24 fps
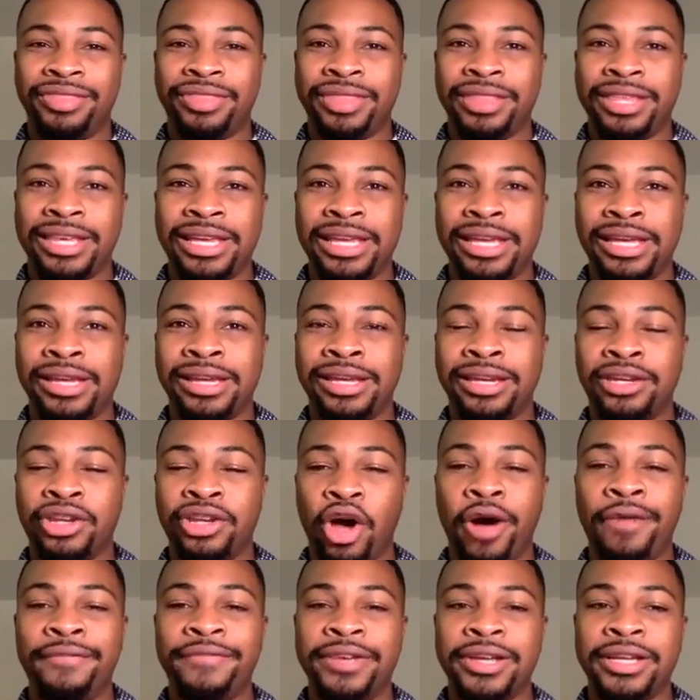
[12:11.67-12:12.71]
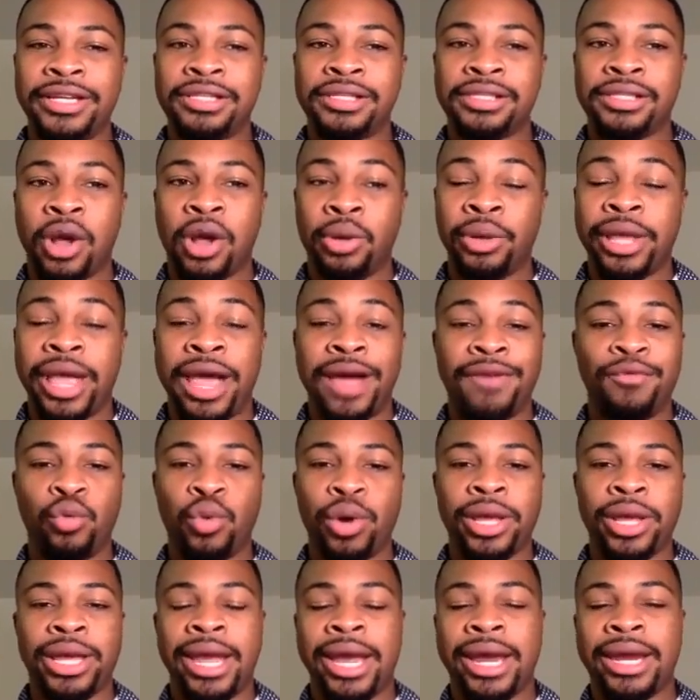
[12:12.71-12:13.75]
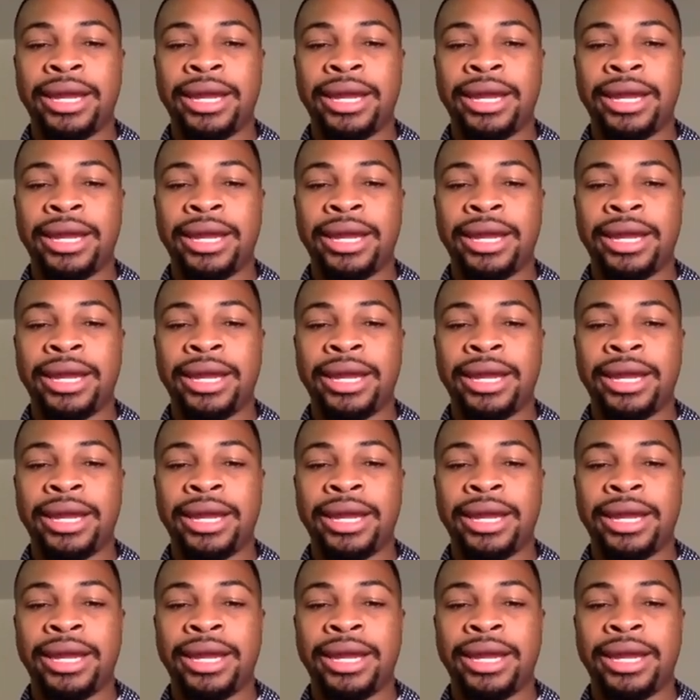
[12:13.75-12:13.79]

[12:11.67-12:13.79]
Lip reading: The Dolphins only have one